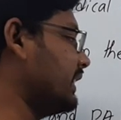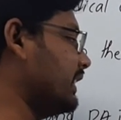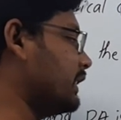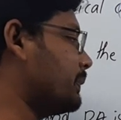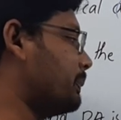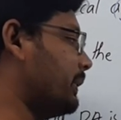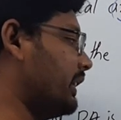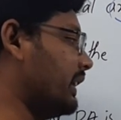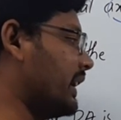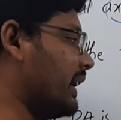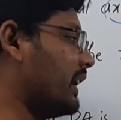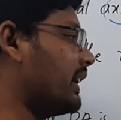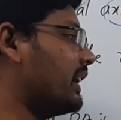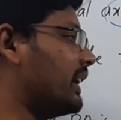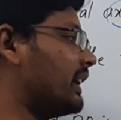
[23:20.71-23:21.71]
is
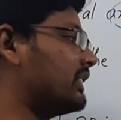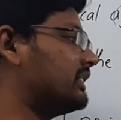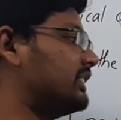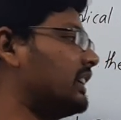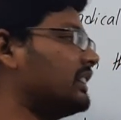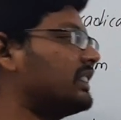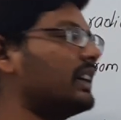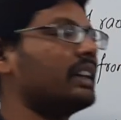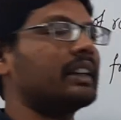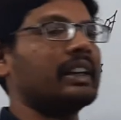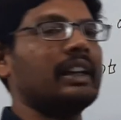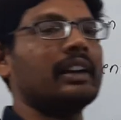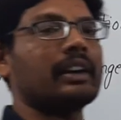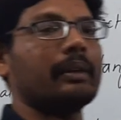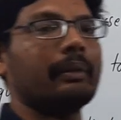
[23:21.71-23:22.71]
PA cuts
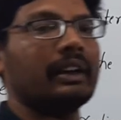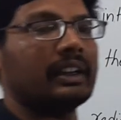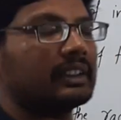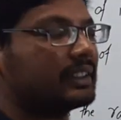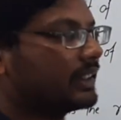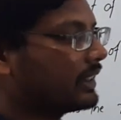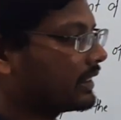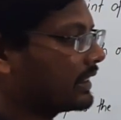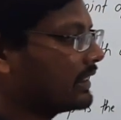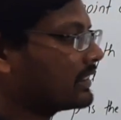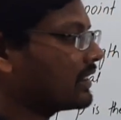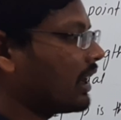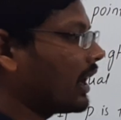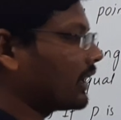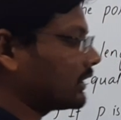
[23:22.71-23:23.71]
the remaining circles
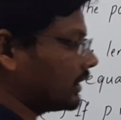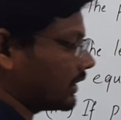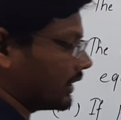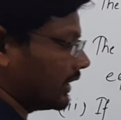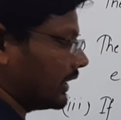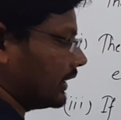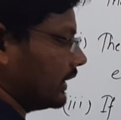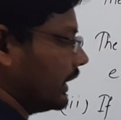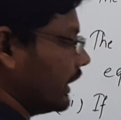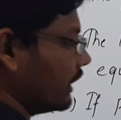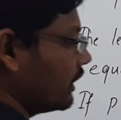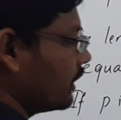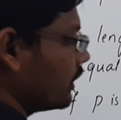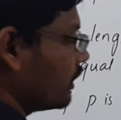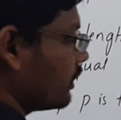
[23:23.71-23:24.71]
orthogonally.
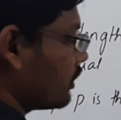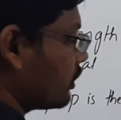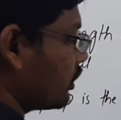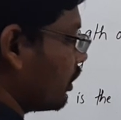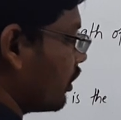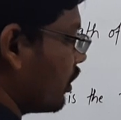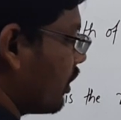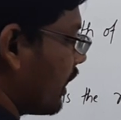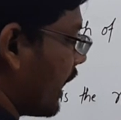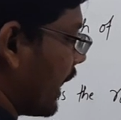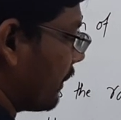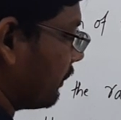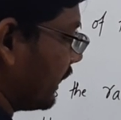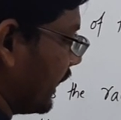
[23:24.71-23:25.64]
So I am